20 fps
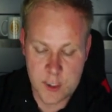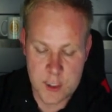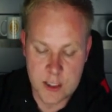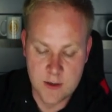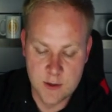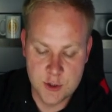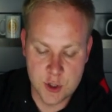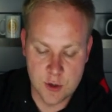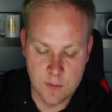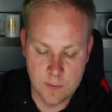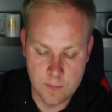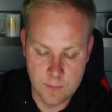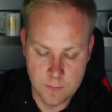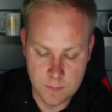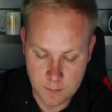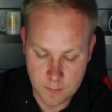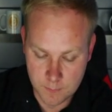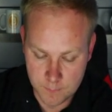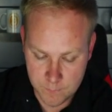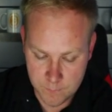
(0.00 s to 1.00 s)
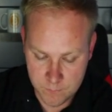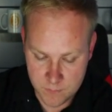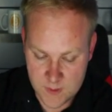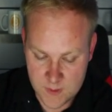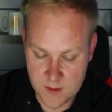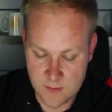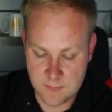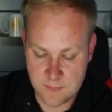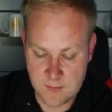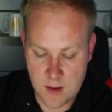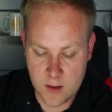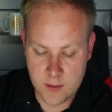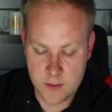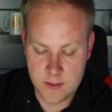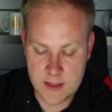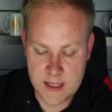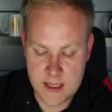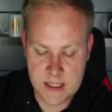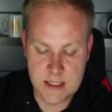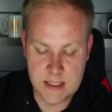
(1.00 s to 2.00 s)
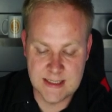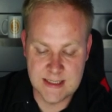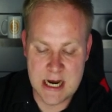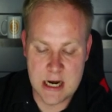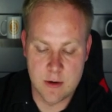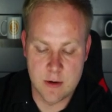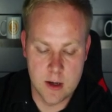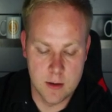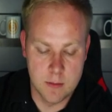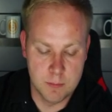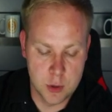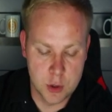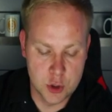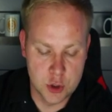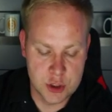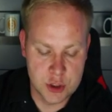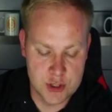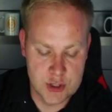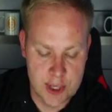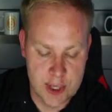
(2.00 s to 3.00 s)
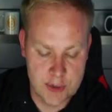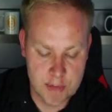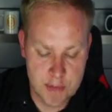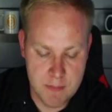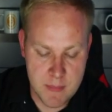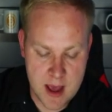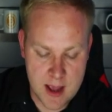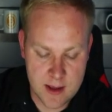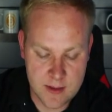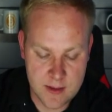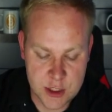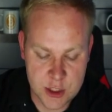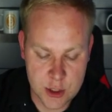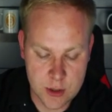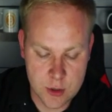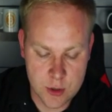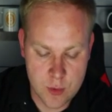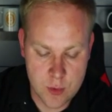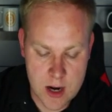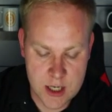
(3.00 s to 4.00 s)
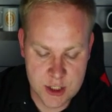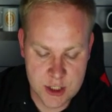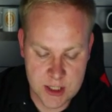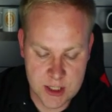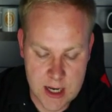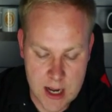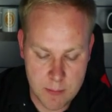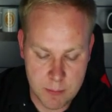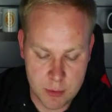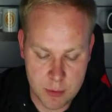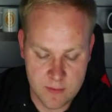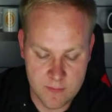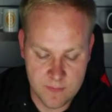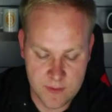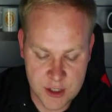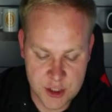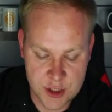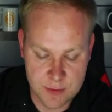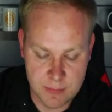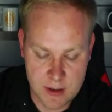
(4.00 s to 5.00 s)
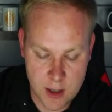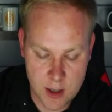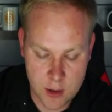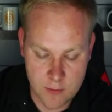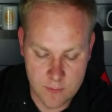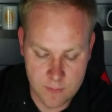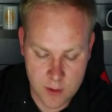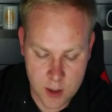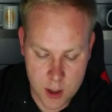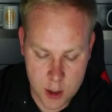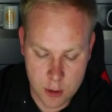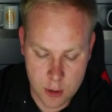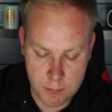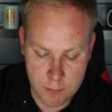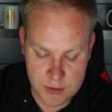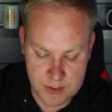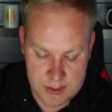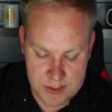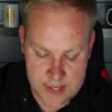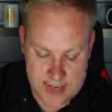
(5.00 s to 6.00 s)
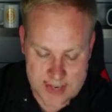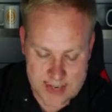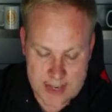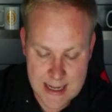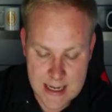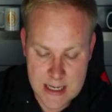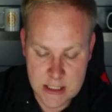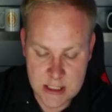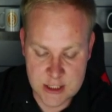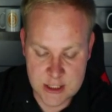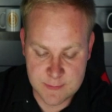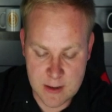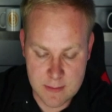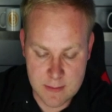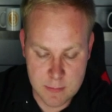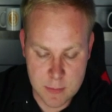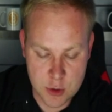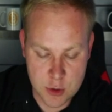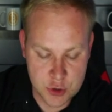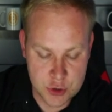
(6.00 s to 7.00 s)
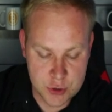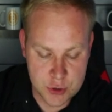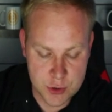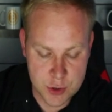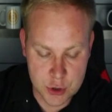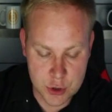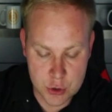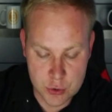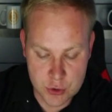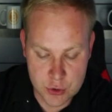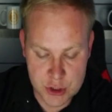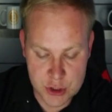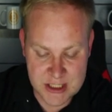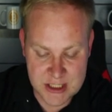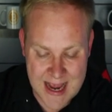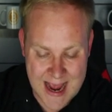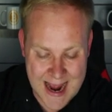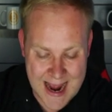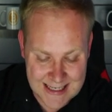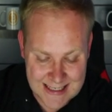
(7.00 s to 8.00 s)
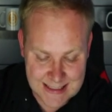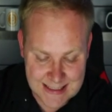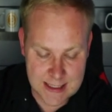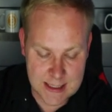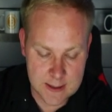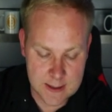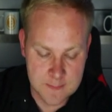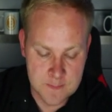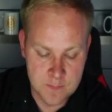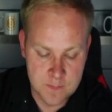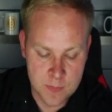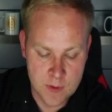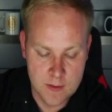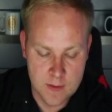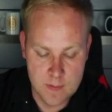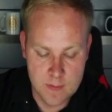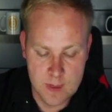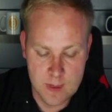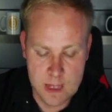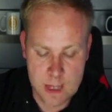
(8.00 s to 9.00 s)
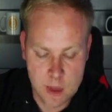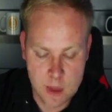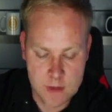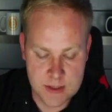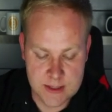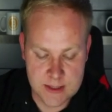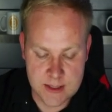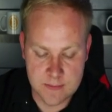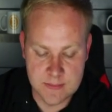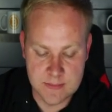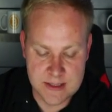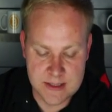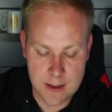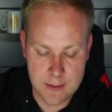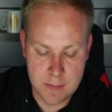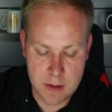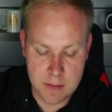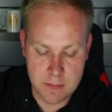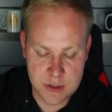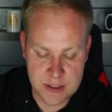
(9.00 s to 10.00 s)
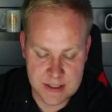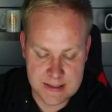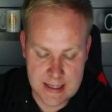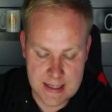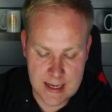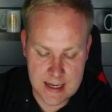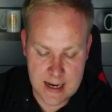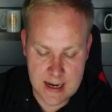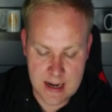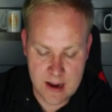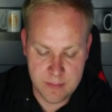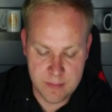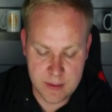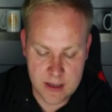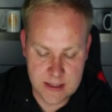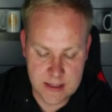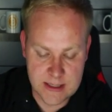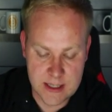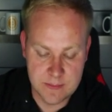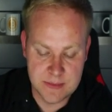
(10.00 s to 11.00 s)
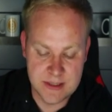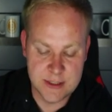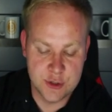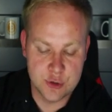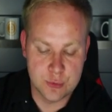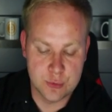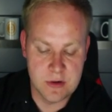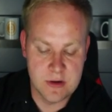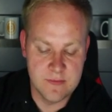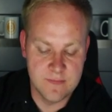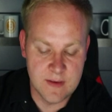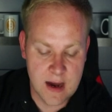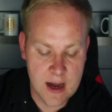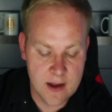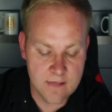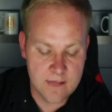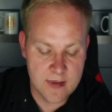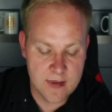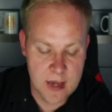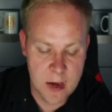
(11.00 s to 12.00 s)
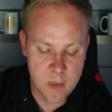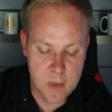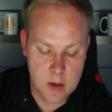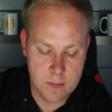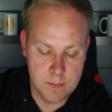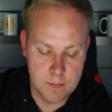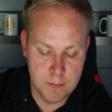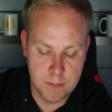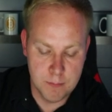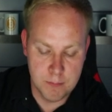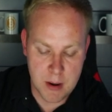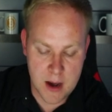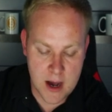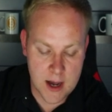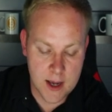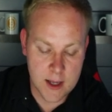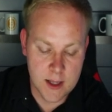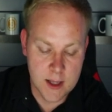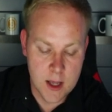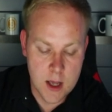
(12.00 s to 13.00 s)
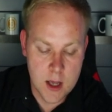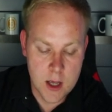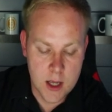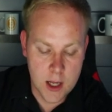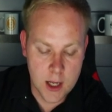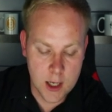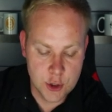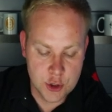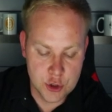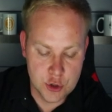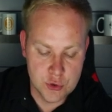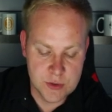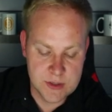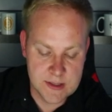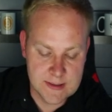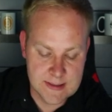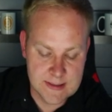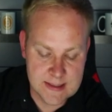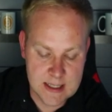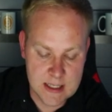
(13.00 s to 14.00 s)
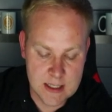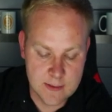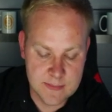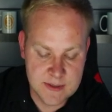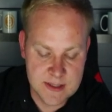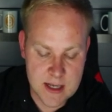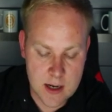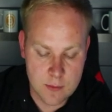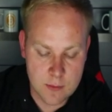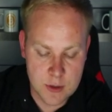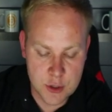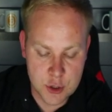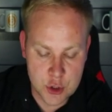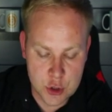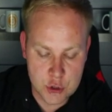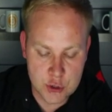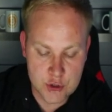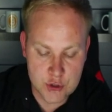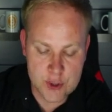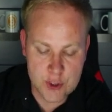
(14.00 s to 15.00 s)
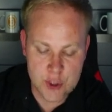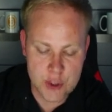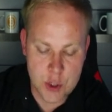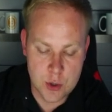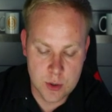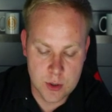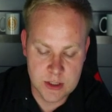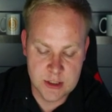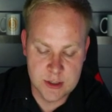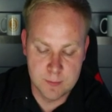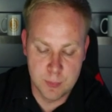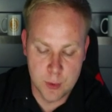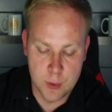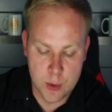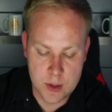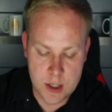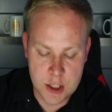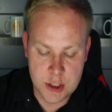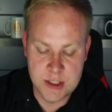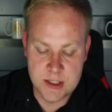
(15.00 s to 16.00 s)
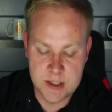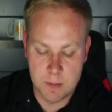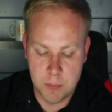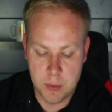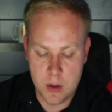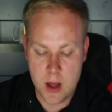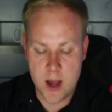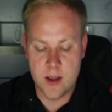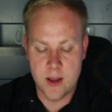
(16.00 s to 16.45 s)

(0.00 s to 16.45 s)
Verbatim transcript: So following the Terra implosion in May, the token crashed in hyperinflation by over one hundred percent. Despite most users exiting the ecosystem, some members stayed and have been attempting to revive the network by introducing schemes that reduce the token's bloated supply.